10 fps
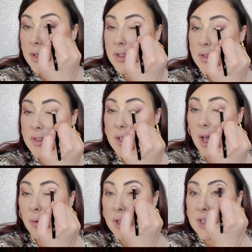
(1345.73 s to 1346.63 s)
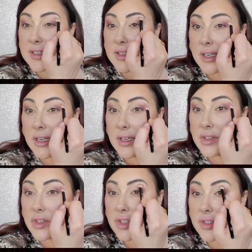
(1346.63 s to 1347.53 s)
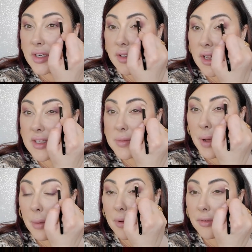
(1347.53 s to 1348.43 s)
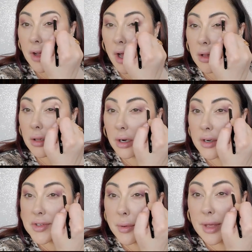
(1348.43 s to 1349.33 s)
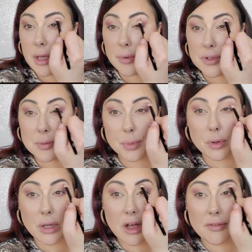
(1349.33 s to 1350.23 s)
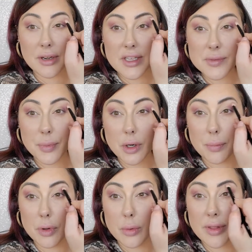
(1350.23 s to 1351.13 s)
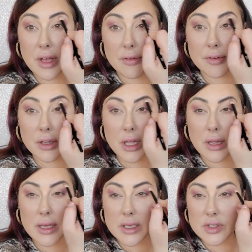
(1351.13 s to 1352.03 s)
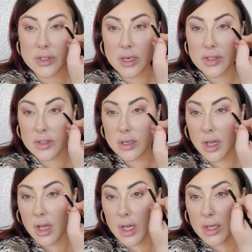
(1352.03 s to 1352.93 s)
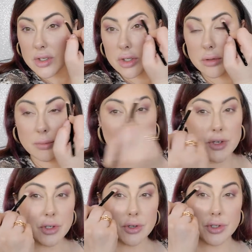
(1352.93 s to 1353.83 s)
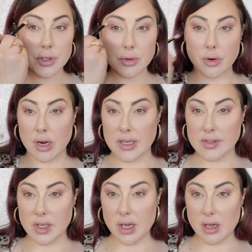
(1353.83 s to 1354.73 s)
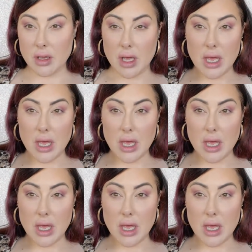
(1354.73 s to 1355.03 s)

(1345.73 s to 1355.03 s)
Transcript: Do you see how easy it is? It's just a nice pop of color. So I'm able to pull off a nice purple without feeling like it's just too much or too crazy.